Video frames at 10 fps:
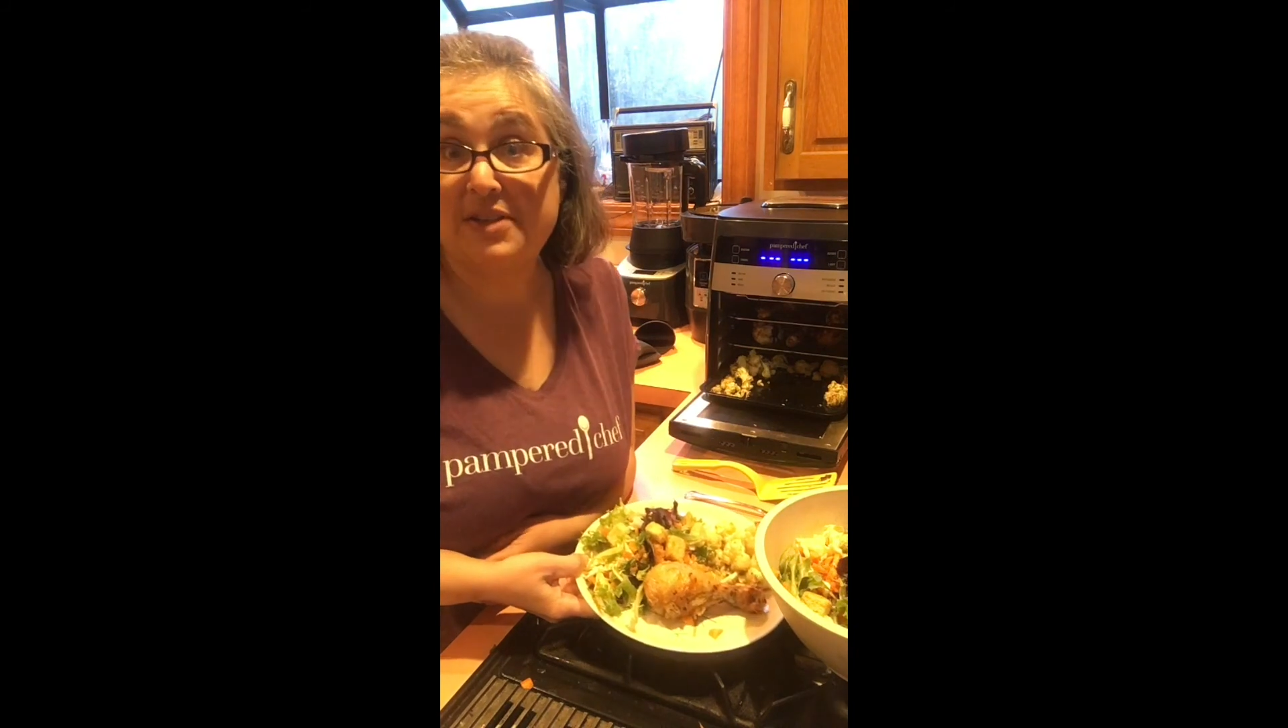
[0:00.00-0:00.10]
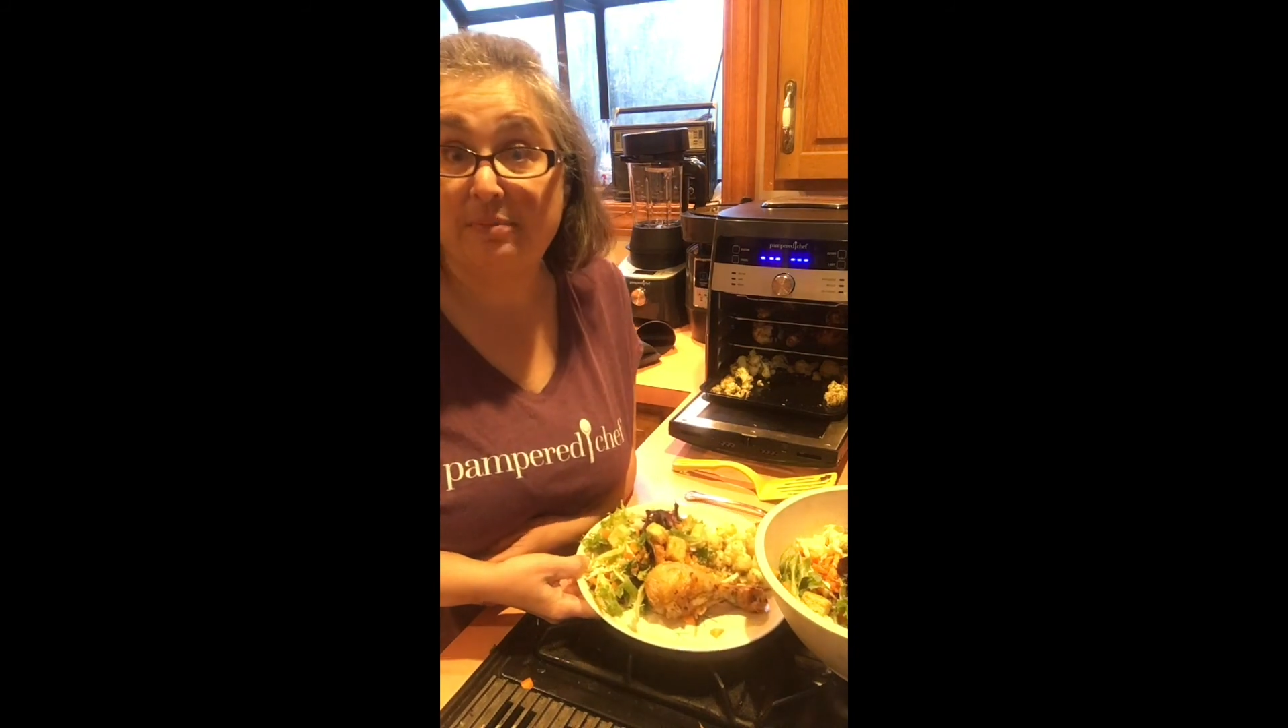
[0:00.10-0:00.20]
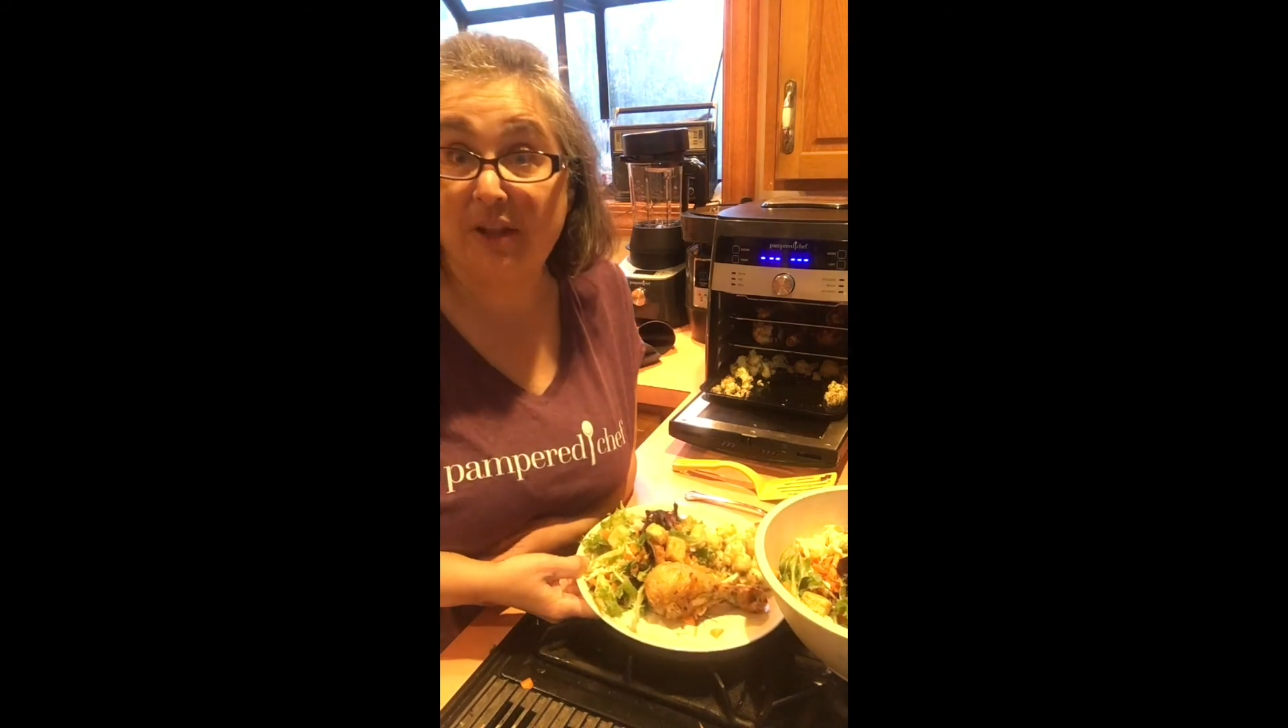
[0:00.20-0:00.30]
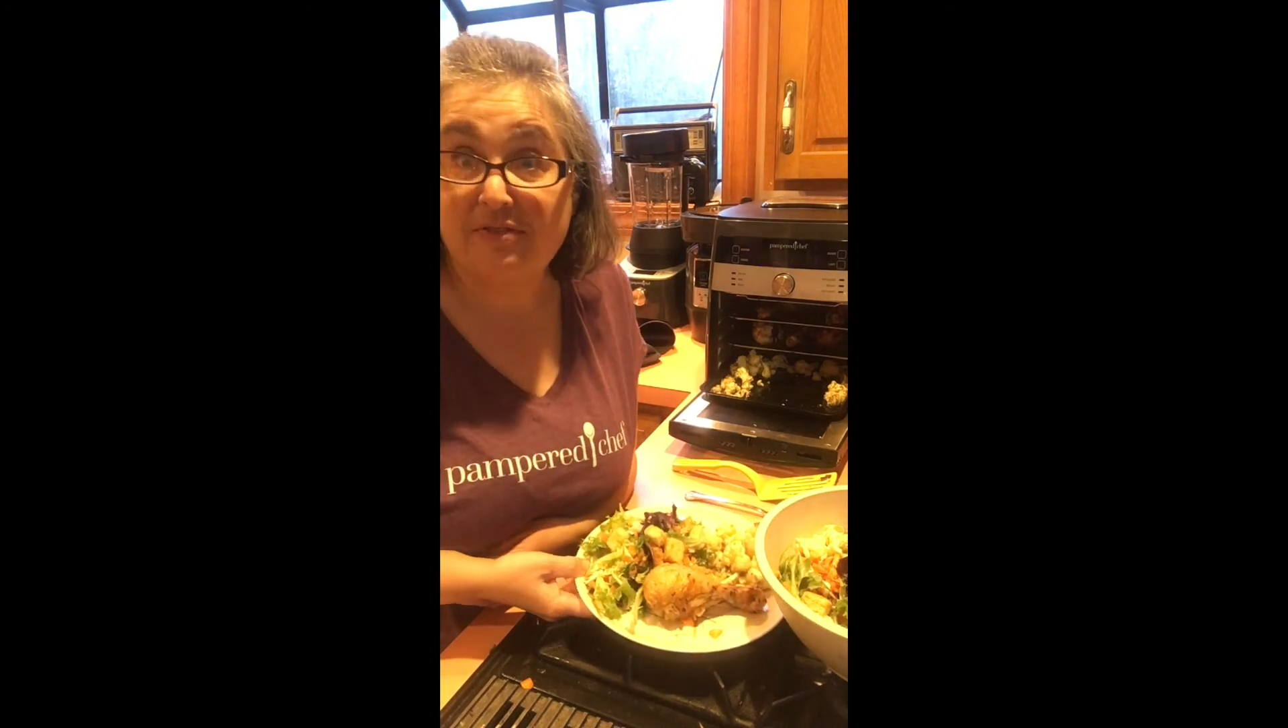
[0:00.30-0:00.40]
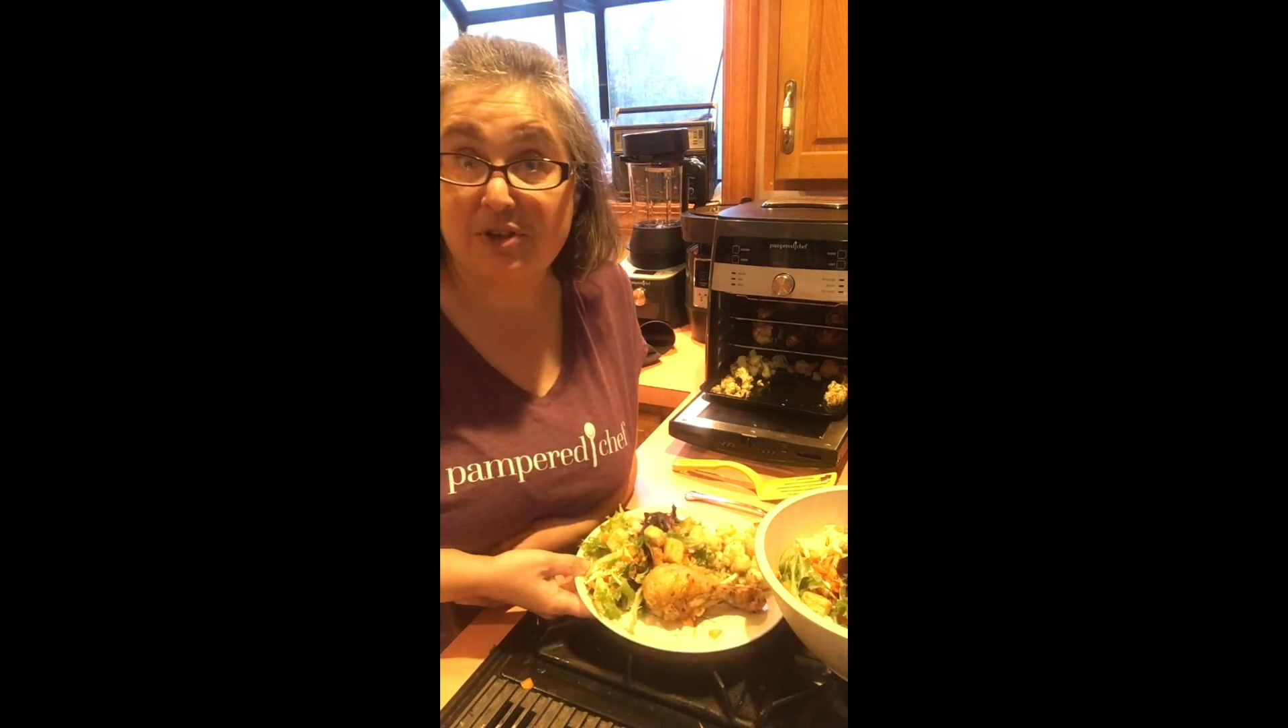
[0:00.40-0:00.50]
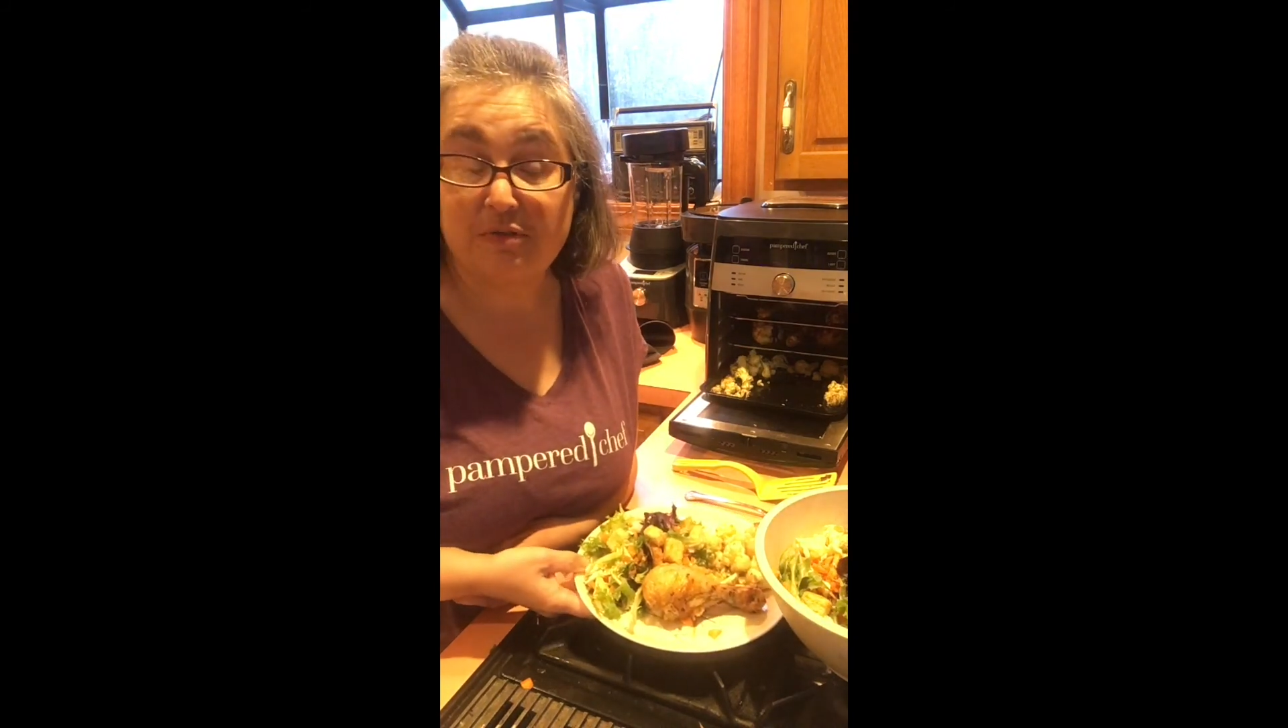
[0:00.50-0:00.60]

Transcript: some left